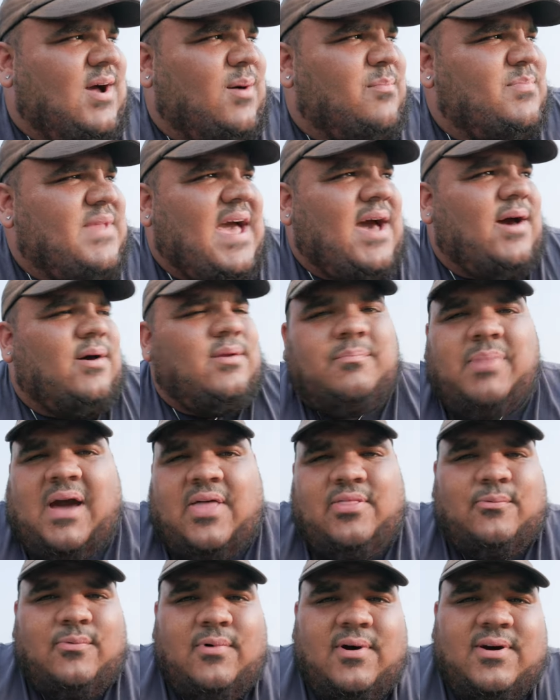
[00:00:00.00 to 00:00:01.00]
come down by
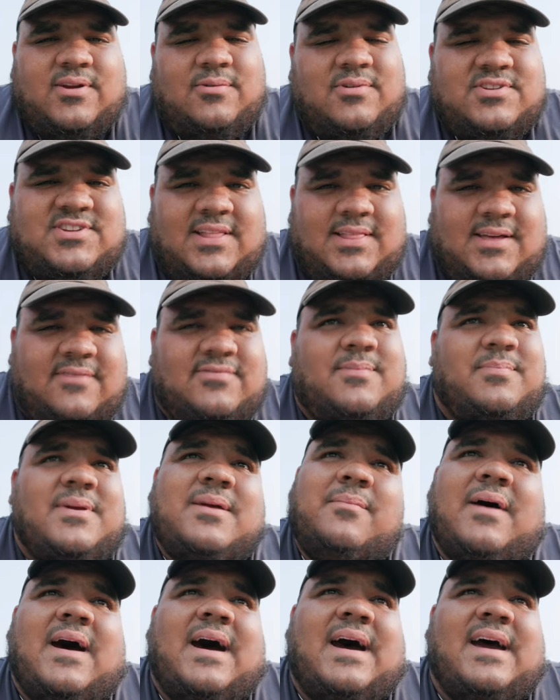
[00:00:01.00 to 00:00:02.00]
the water, which I love to be
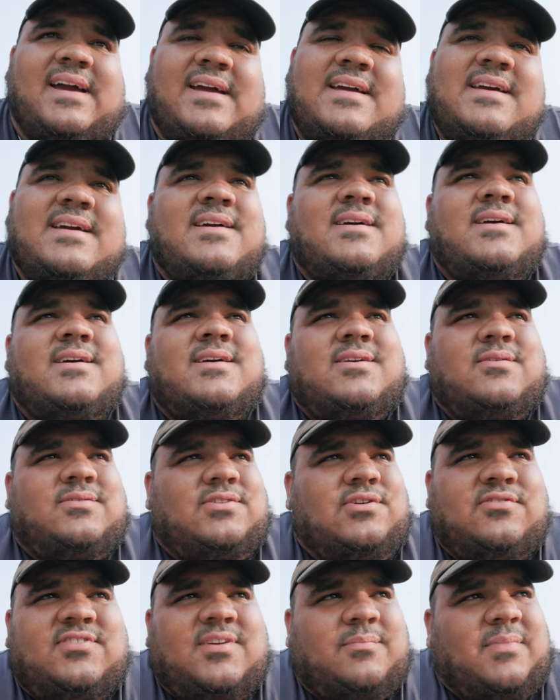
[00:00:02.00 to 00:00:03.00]
by,
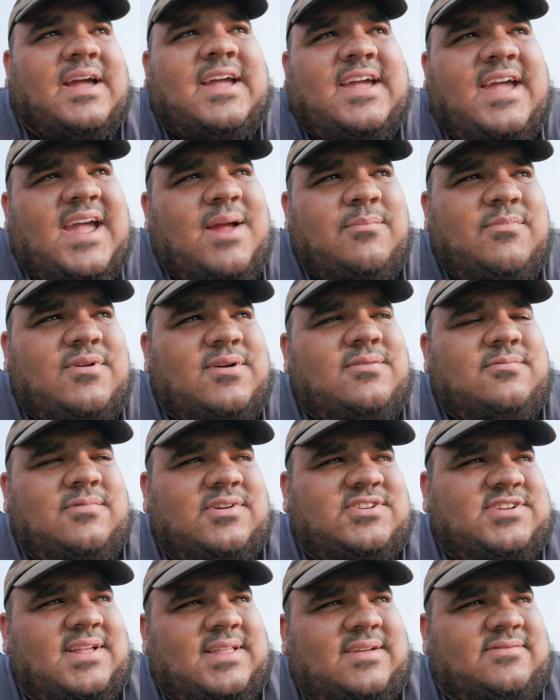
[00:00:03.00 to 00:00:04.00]
using my camera,
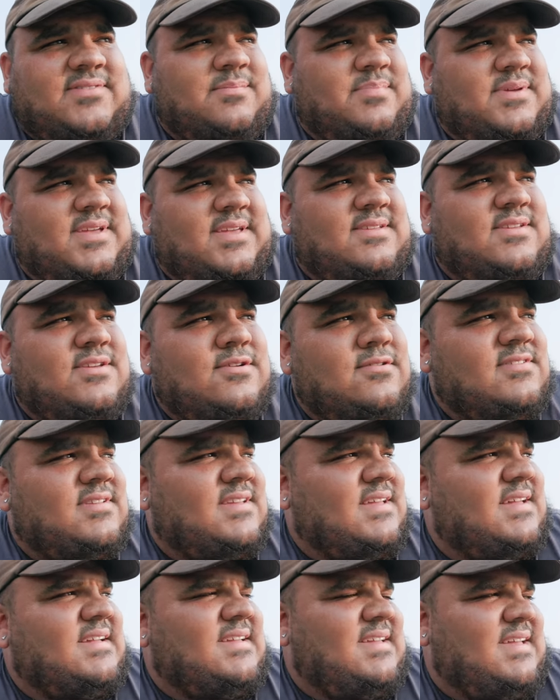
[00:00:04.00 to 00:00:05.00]
which I love to be
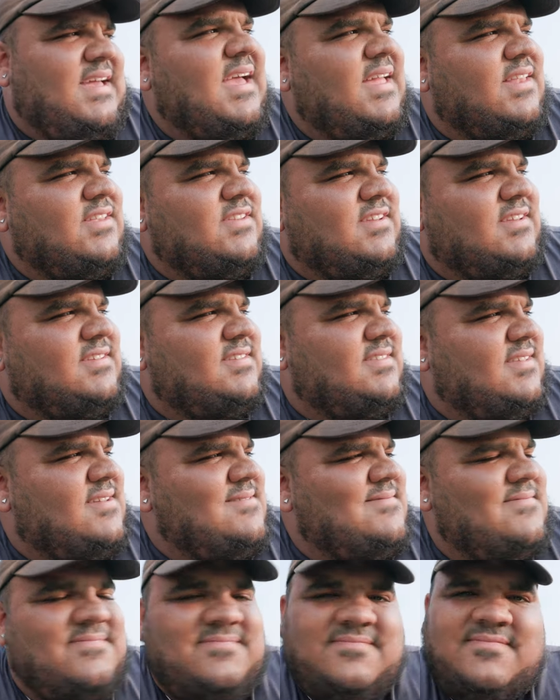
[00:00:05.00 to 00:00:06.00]
using, and just
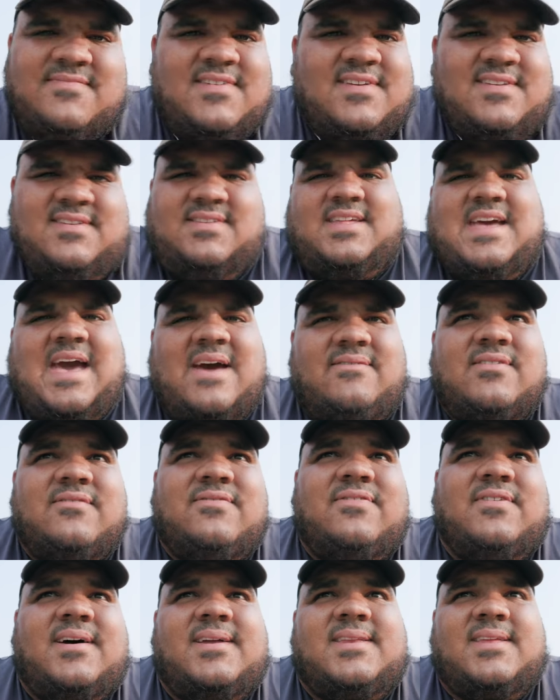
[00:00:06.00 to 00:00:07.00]
having
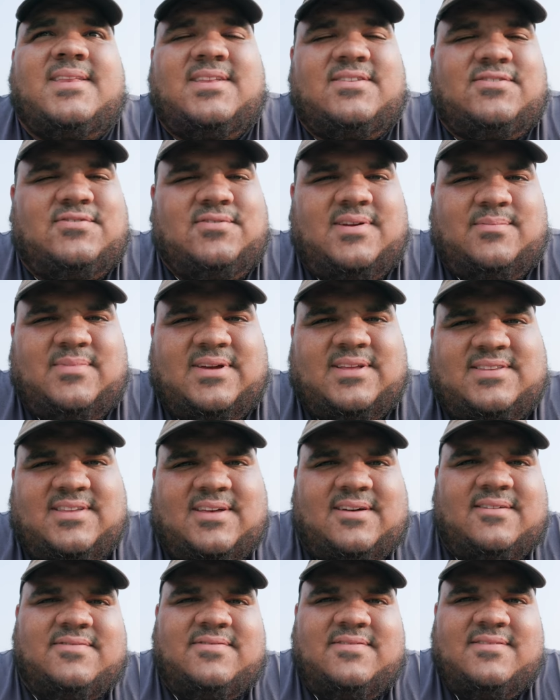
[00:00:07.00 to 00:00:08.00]
fun and enjoying
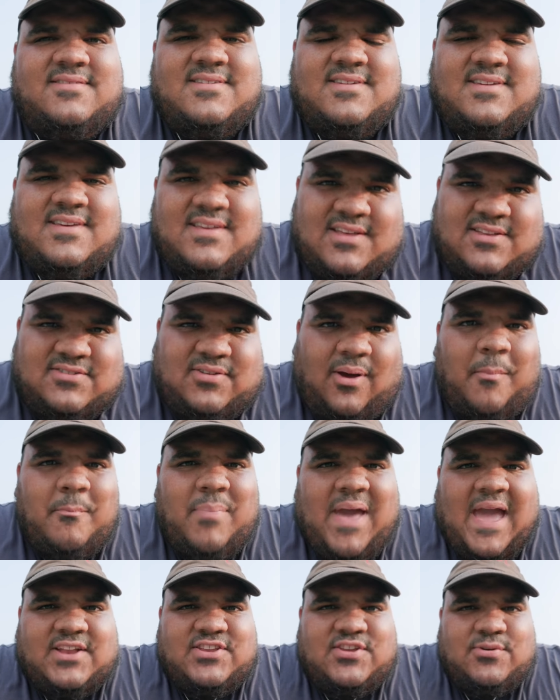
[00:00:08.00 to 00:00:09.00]
myself. So I'm
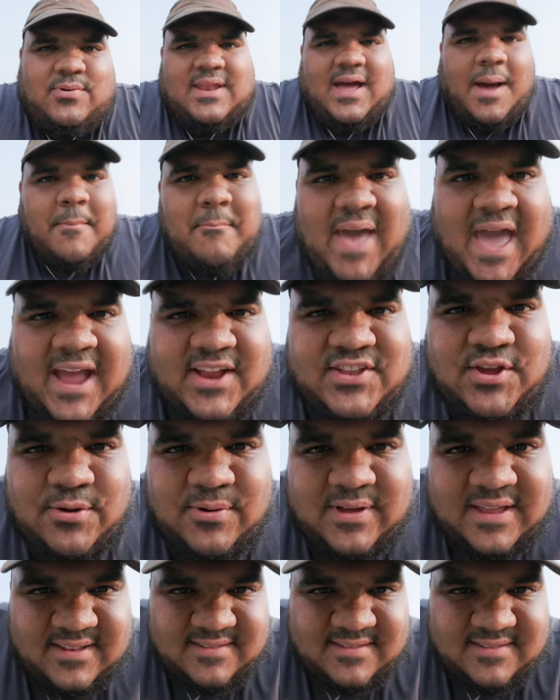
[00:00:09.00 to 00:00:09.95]
back to it. I'm back to it.